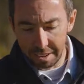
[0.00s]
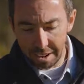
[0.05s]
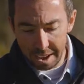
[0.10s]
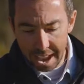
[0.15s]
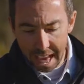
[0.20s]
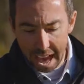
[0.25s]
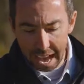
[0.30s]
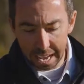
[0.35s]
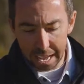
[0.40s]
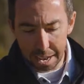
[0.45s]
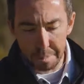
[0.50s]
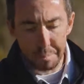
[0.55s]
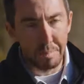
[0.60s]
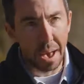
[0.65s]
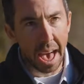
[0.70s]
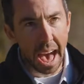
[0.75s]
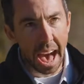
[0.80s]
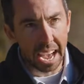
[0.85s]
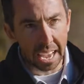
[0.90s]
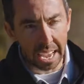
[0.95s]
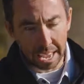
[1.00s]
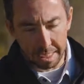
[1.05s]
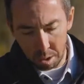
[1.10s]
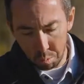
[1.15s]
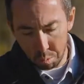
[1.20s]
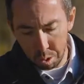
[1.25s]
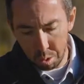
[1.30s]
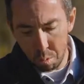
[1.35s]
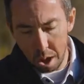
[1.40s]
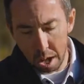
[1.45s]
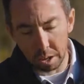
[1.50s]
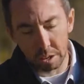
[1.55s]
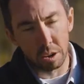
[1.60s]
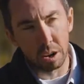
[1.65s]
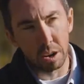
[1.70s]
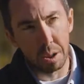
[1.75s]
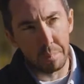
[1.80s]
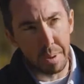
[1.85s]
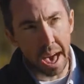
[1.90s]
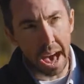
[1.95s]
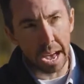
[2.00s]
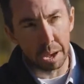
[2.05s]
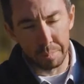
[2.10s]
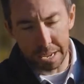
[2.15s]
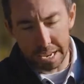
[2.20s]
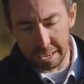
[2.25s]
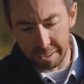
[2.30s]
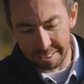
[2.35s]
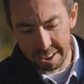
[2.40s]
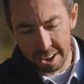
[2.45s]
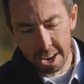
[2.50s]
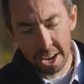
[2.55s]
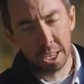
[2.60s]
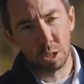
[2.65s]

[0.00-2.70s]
neck, and back, and then we welded on a back piece,